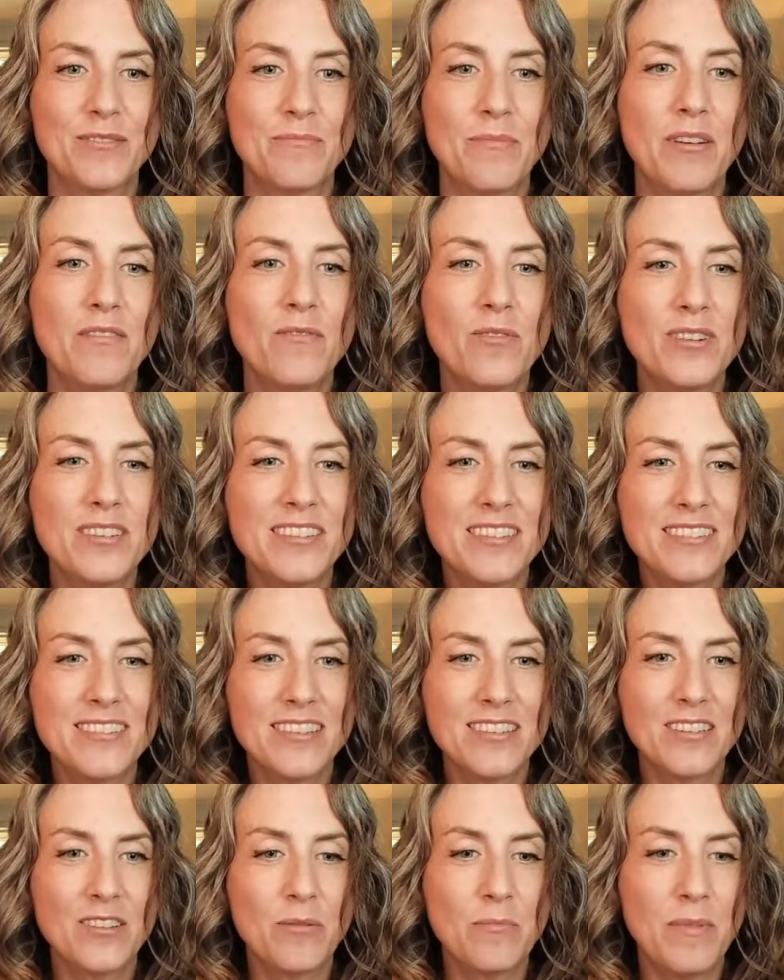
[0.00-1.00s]
My voice is
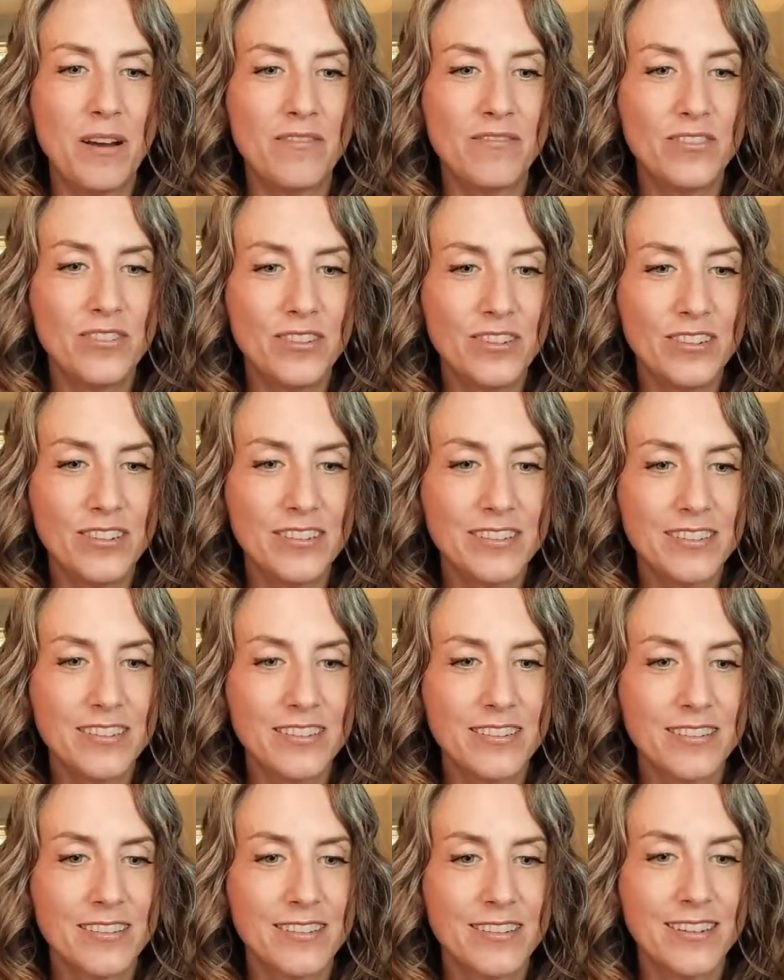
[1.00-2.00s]
a little muffled.
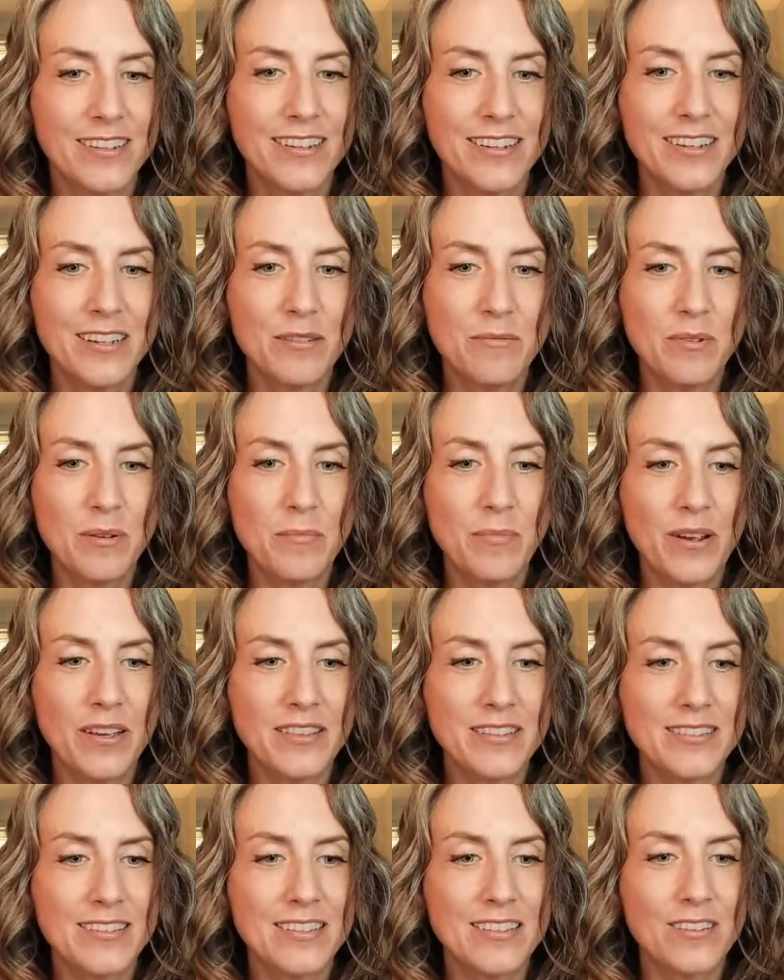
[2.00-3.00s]
Let me
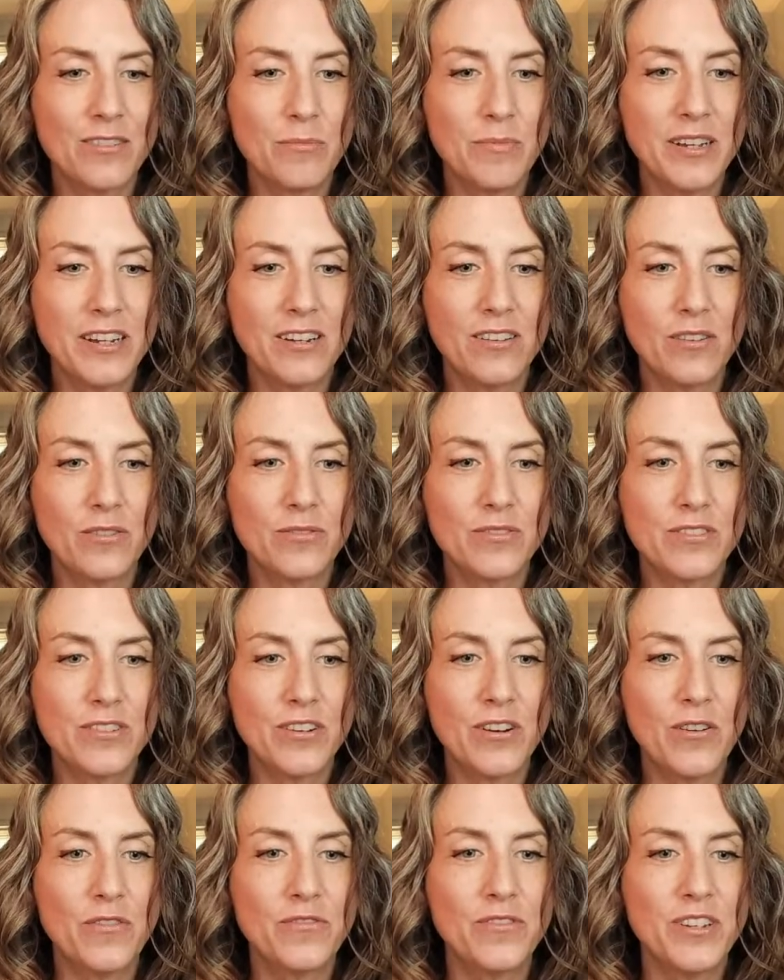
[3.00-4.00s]
bring this a little bit
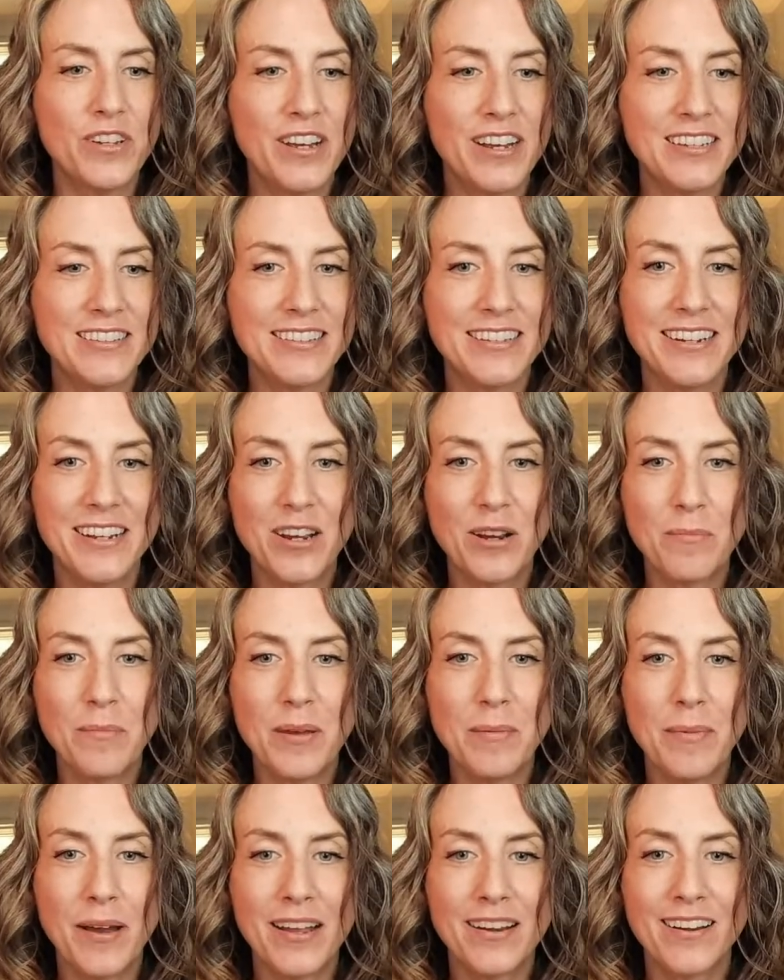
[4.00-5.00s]
closer. Hopefully you guys can hear
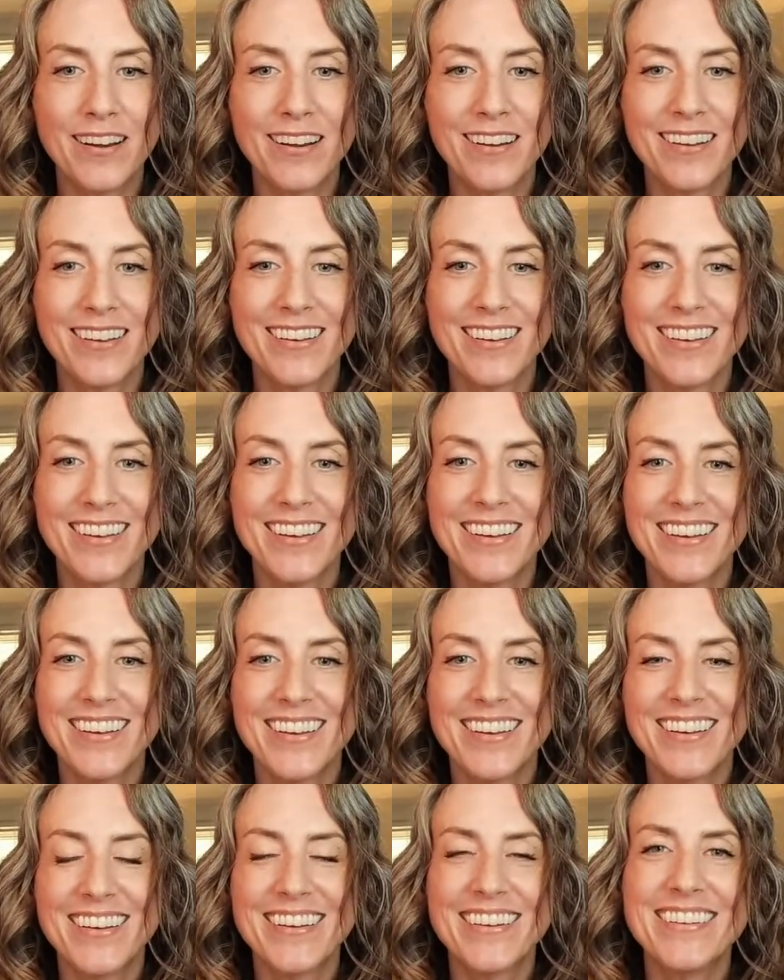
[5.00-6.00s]
me better.
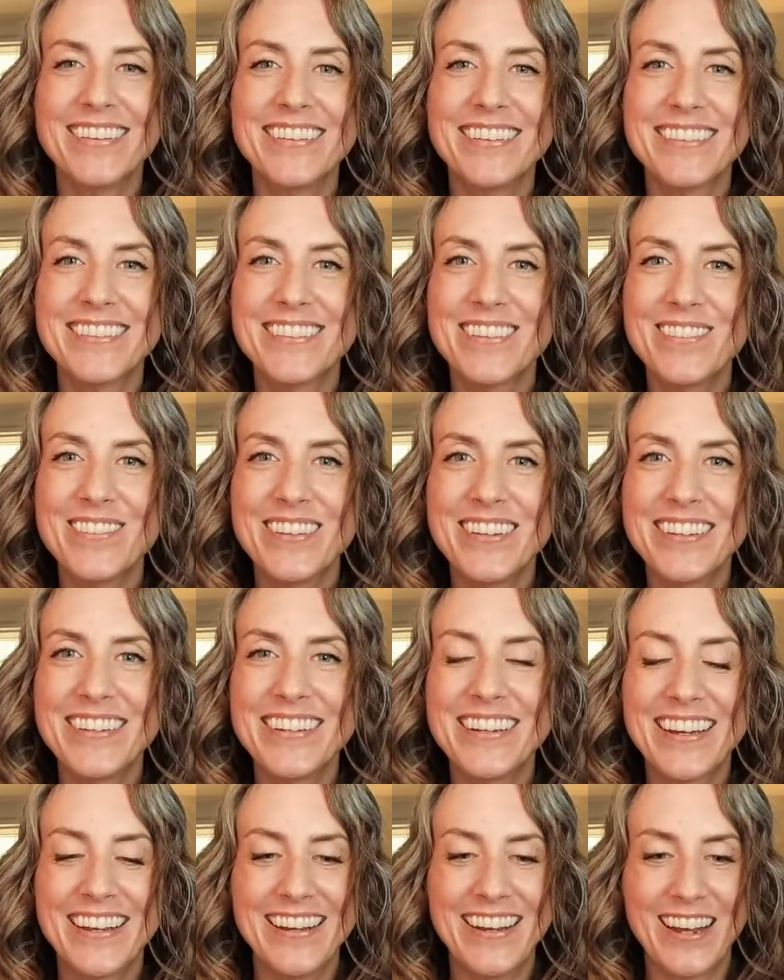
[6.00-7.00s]
Oh, so good
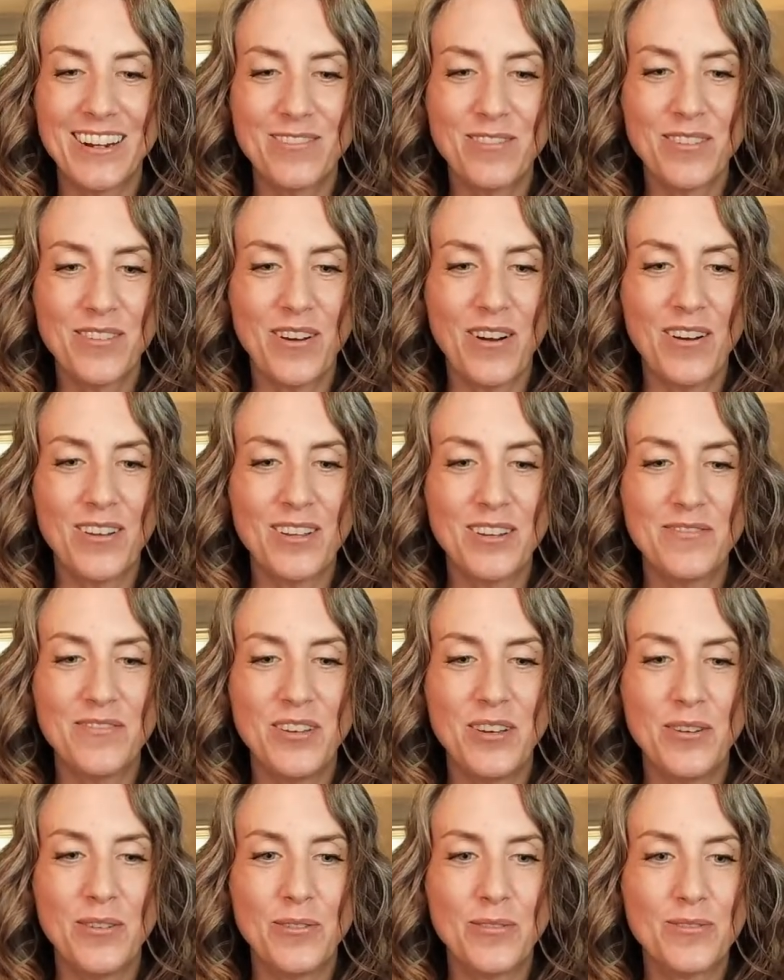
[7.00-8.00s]
to connect with all of
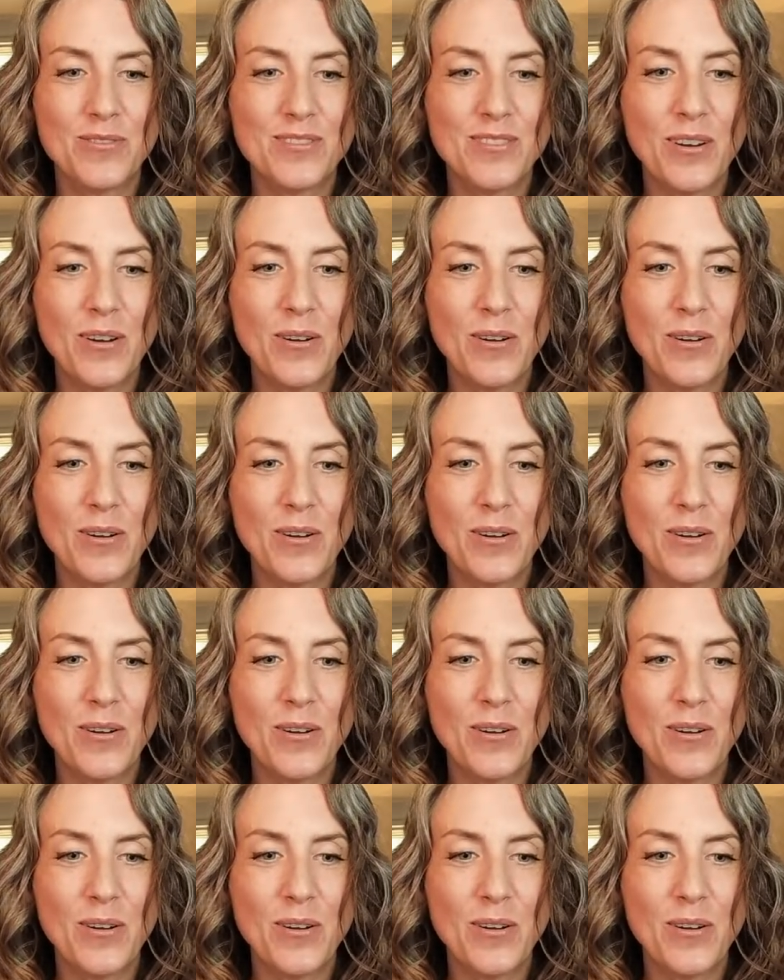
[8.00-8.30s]
you.